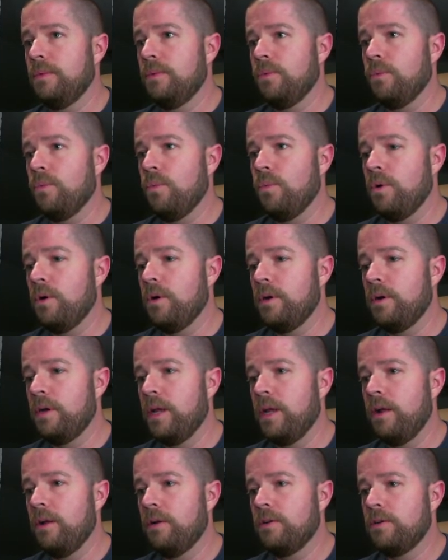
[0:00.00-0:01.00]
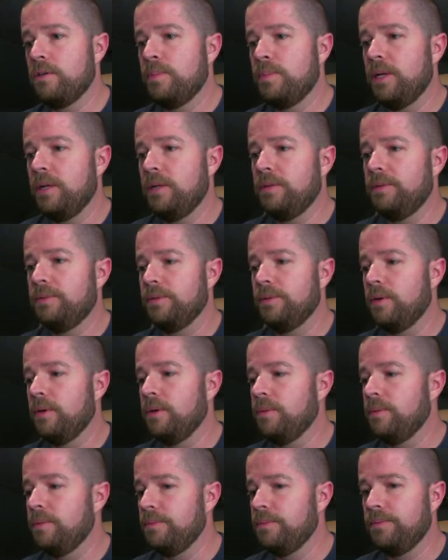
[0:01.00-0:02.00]
One counterspell? No,
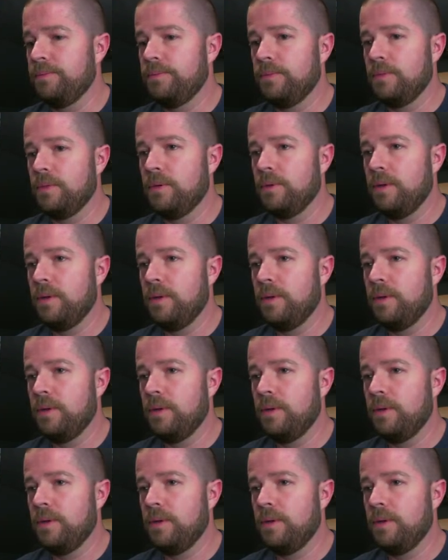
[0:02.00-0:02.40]
no